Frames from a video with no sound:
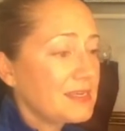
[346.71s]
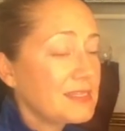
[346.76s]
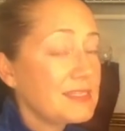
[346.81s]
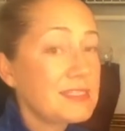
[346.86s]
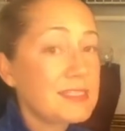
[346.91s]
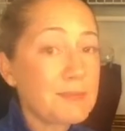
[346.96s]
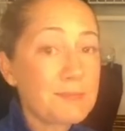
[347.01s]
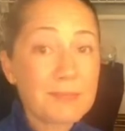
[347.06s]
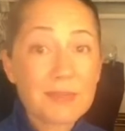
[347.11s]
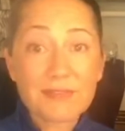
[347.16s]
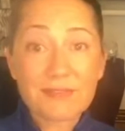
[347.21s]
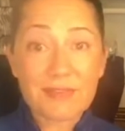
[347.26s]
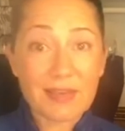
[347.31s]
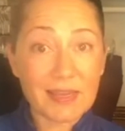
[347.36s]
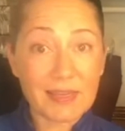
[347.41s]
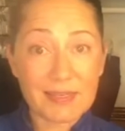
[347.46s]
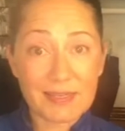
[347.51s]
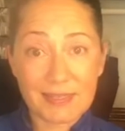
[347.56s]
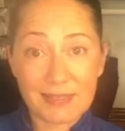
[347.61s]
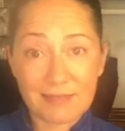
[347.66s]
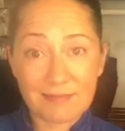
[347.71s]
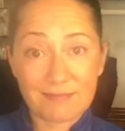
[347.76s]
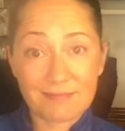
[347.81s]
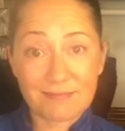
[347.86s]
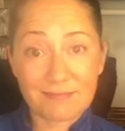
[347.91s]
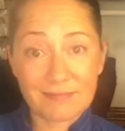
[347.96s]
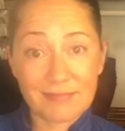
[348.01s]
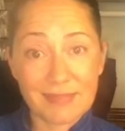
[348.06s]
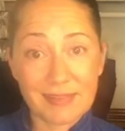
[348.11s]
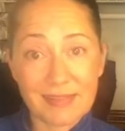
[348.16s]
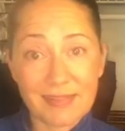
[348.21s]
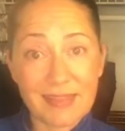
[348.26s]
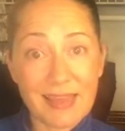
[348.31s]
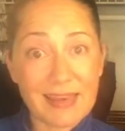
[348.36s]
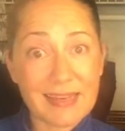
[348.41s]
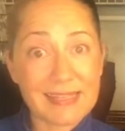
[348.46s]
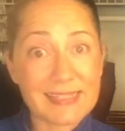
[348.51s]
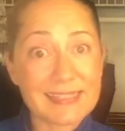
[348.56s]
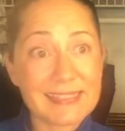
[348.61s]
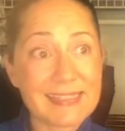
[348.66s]
simplified,
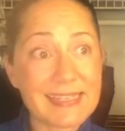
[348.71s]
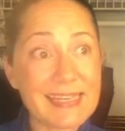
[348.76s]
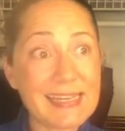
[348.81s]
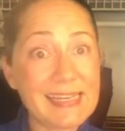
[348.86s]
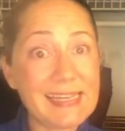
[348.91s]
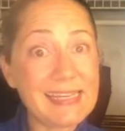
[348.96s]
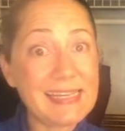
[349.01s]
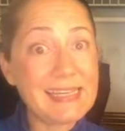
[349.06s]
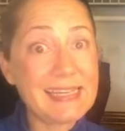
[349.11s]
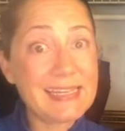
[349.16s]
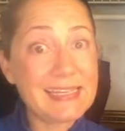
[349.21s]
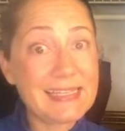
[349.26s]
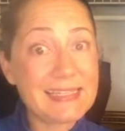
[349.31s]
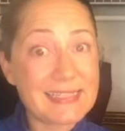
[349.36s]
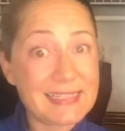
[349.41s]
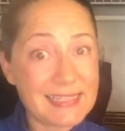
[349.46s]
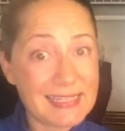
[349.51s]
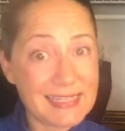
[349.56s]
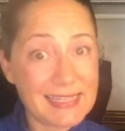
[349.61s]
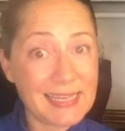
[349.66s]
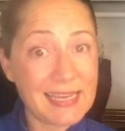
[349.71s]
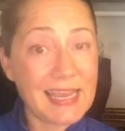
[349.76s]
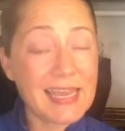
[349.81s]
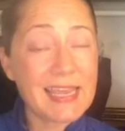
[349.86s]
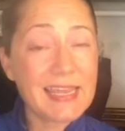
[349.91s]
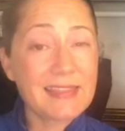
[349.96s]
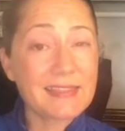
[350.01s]
that it's easy,